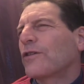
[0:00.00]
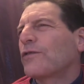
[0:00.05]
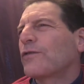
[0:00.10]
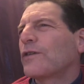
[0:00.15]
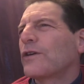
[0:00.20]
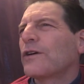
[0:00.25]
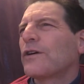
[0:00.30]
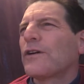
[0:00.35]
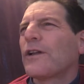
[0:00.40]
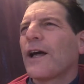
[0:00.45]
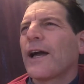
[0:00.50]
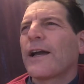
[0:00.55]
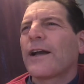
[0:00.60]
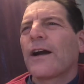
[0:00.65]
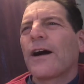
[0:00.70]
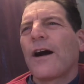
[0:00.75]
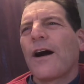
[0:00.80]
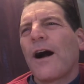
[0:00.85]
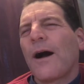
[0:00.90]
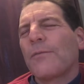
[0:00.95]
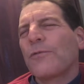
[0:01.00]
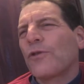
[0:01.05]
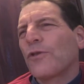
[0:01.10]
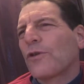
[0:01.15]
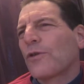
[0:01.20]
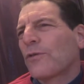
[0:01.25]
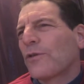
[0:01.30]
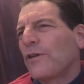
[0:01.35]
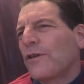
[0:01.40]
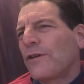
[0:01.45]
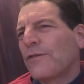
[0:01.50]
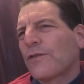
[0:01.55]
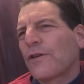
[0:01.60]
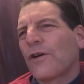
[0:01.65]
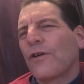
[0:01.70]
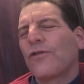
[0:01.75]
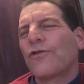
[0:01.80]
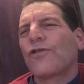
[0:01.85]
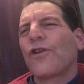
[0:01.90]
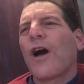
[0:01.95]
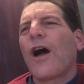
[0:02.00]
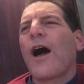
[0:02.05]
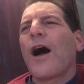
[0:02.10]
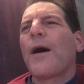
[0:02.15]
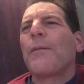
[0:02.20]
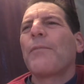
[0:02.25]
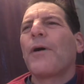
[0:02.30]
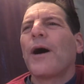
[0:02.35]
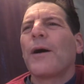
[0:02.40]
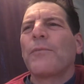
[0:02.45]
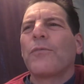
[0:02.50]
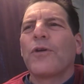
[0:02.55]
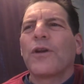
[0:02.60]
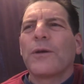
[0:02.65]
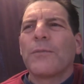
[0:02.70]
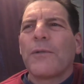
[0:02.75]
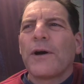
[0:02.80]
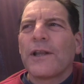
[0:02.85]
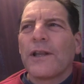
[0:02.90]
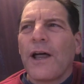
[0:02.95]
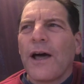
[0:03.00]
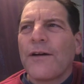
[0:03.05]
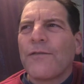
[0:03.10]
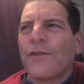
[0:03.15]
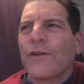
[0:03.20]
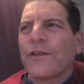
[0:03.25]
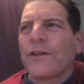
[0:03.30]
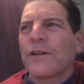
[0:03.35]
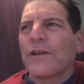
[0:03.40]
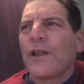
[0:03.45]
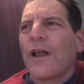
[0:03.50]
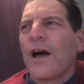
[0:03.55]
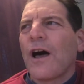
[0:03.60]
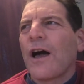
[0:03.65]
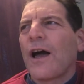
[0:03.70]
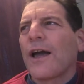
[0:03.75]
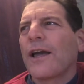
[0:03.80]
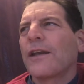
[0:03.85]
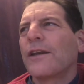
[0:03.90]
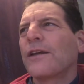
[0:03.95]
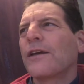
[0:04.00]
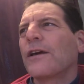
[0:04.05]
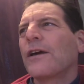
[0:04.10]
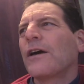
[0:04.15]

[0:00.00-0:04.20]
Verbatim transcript: You feel like I'm doing a really difficult job, I'm putting my life on the line,